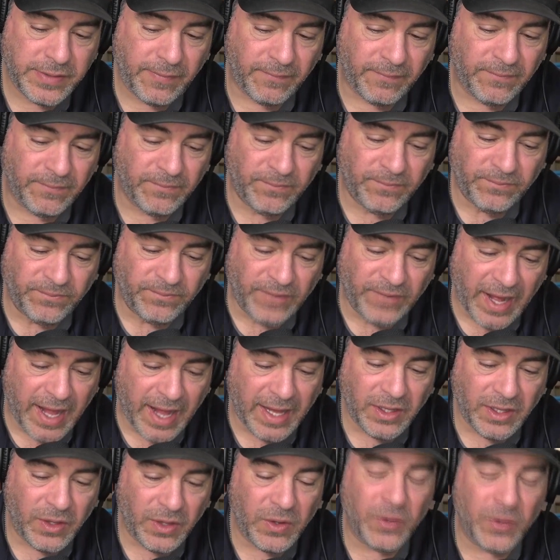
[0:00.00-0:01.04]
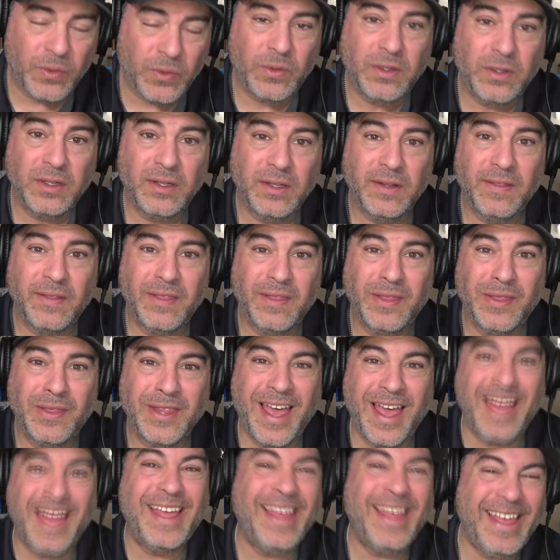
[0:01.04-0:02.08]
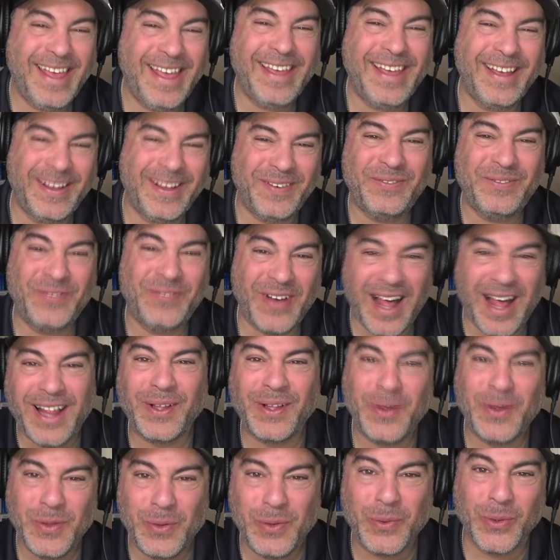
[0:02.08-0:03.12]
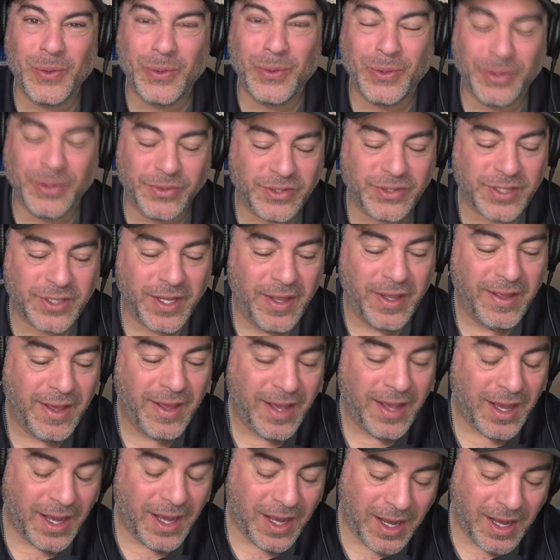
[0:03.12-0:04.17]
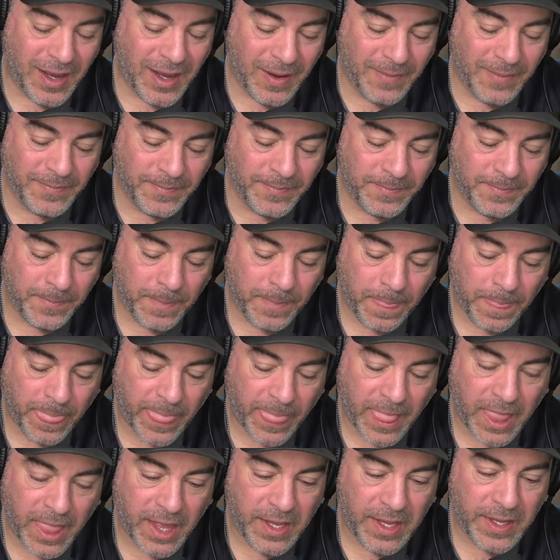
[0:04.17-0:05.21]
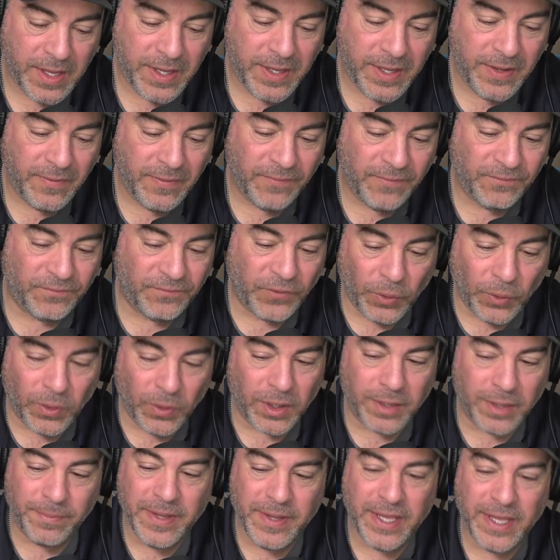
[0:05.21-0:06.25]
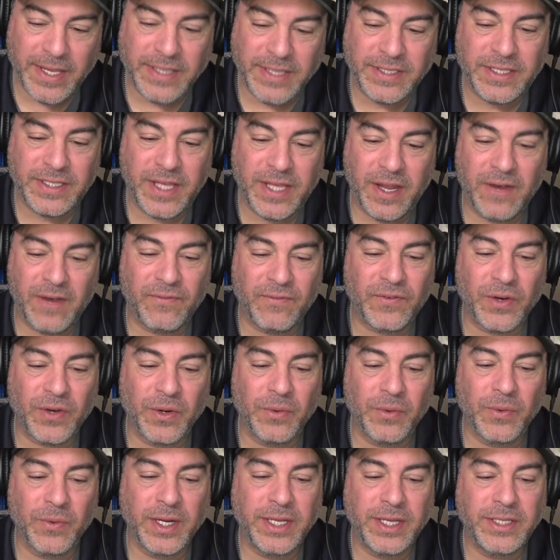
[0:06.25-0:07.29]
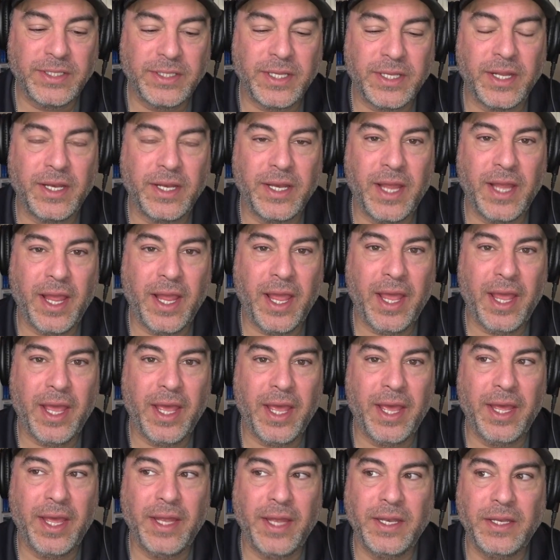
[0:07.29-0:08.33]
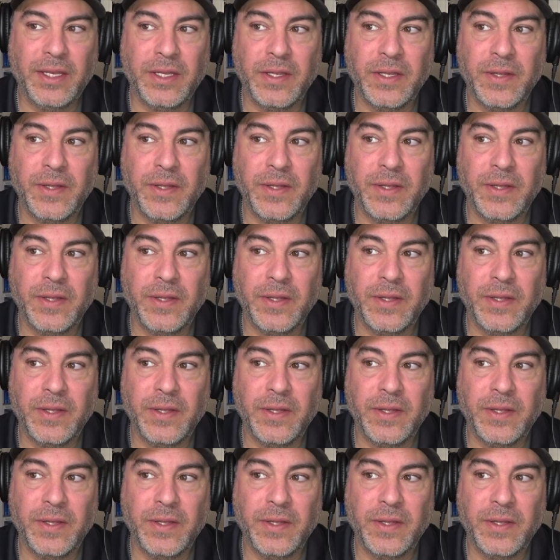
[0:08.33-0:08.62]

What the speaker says: follow follow the rules. Um, form is there for a reason, and